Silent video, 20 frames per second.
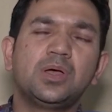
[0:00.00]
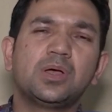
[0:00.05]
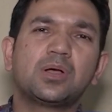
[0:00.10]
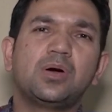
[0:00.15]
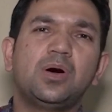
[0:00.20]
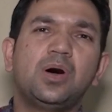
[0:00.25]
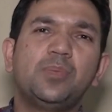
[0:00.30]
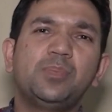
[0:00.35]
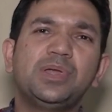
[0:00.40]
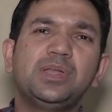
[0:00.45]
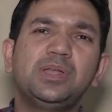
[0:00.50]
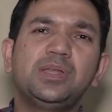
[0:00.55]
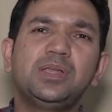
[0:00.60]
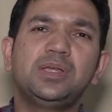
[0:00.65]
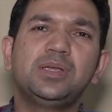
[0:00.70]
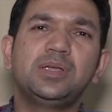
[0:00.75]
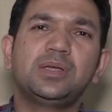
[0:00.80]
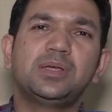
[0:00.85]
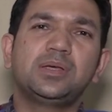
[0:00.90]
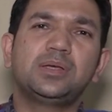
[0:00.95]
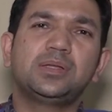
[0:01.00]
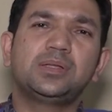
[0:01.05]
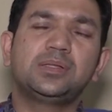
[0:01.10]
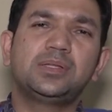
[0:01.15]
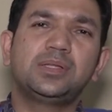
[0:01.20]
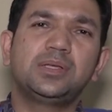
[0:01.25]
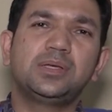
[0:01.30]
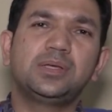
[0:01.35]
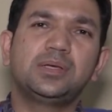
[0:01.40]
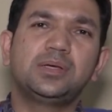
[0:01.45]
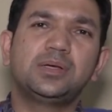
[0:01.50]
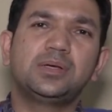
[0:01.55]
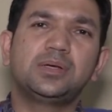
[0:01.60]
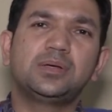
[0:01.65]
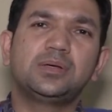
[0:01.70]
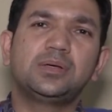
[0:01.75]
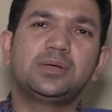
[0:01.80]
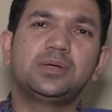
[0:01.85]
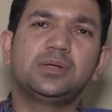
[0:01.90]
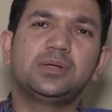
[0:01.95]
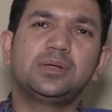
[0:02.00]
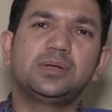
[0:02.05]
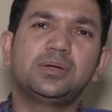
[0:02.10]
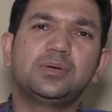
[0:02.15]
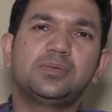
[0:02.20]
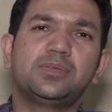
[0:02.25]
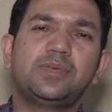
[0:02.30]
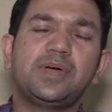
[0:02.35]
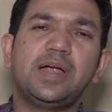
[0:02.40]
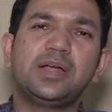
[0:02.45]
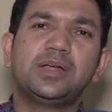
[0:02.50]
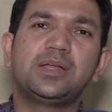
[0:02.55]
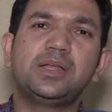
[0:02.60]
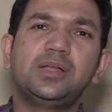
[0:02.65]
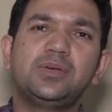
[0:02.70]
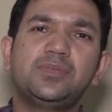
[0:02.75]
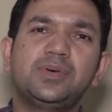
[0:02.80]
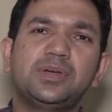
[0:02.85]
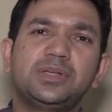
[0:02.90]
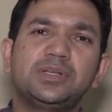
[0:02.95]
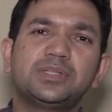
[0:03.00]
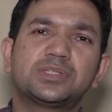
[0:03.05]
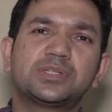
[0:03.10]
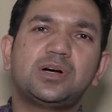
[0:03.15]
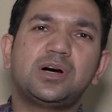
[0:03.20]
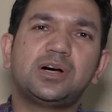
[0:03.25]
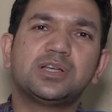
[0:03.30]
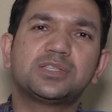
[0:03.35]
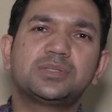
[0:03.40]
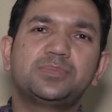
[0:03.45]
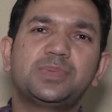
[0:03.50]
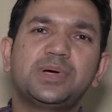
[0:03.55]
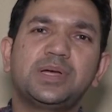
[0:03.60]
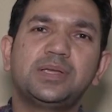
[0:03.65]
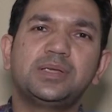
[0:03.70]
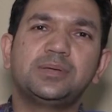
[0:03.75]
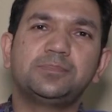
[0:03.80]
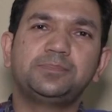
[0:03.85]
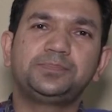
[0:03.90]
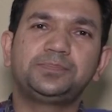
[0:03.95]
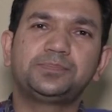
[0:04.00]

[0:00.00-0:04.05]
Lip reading: Commonly, the fatty liver is caused by